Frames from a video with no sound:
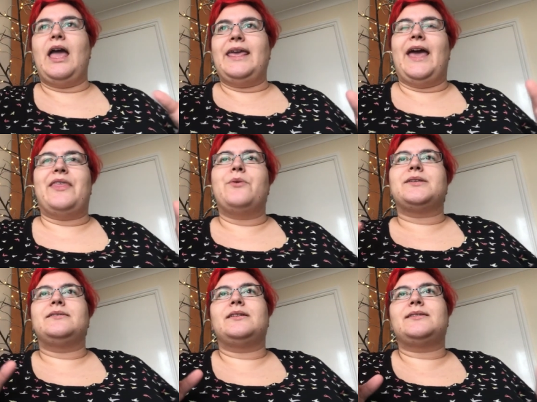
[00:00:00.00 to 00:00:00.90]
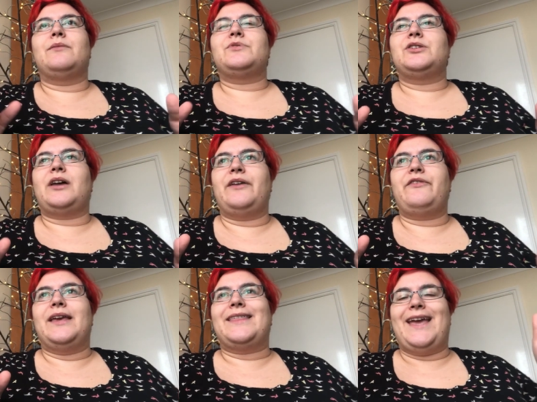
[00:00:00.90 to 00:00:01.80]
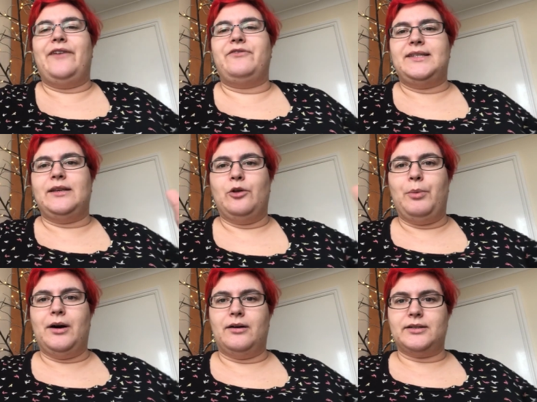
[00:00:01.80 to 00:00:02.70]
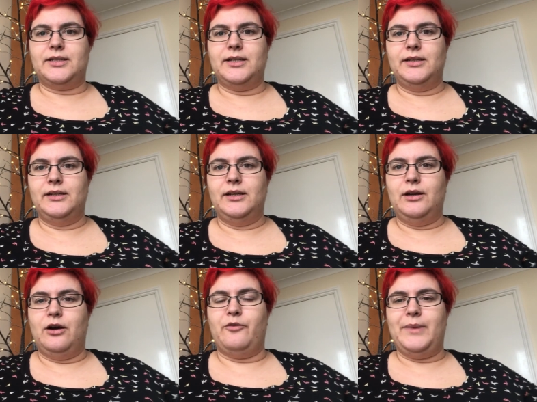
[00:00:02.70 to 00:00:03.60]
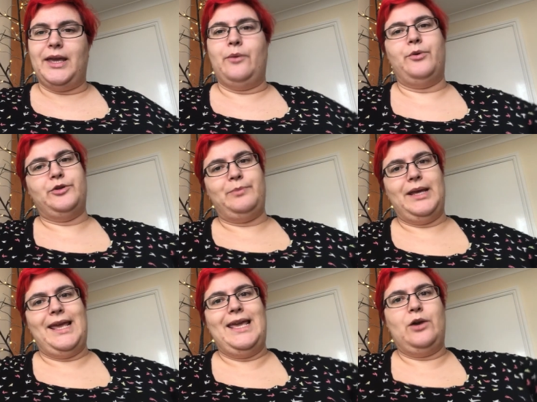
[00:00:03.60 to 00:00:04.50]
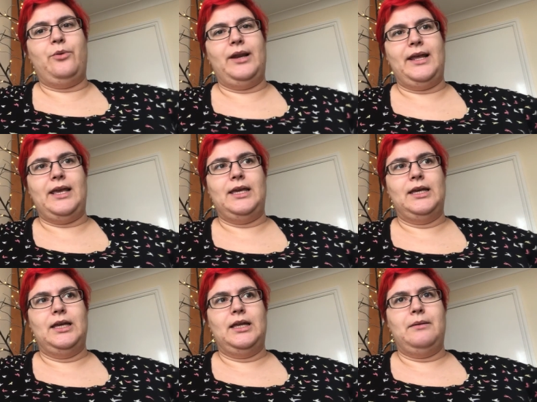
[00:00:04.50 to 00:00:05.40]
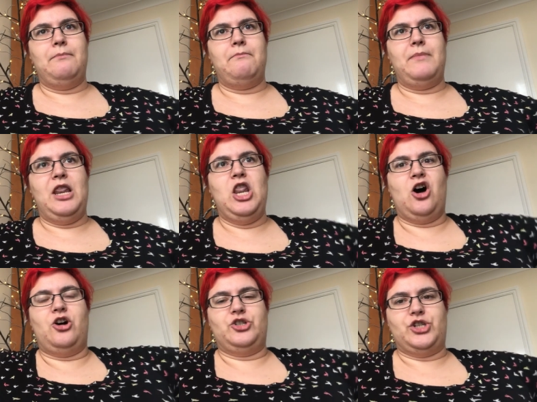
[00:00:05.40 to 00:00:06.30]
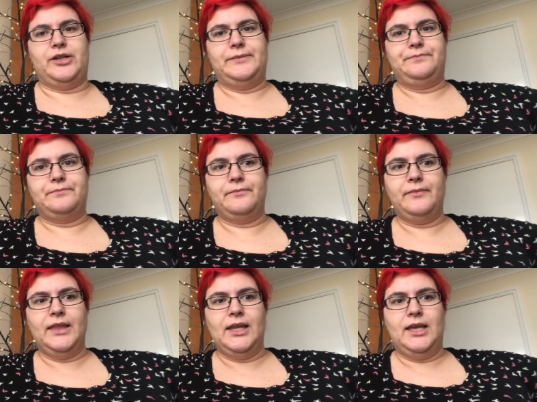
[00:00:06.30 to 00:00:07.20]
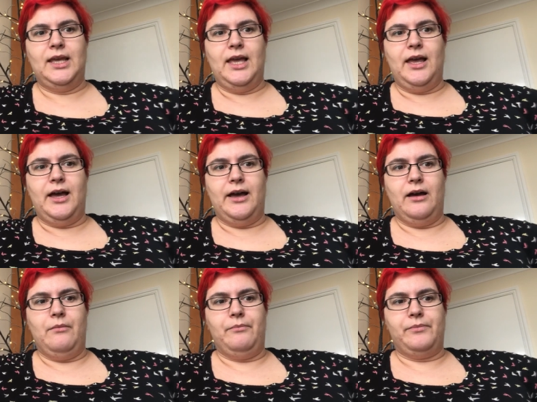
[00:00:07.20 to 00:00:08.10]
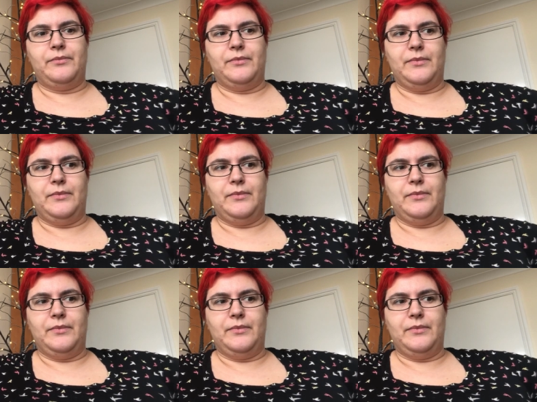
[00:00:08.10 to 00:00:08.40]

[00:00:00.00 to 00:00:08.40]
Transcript: yeah, there was an assumption I think that every single part of me would be equally larger um,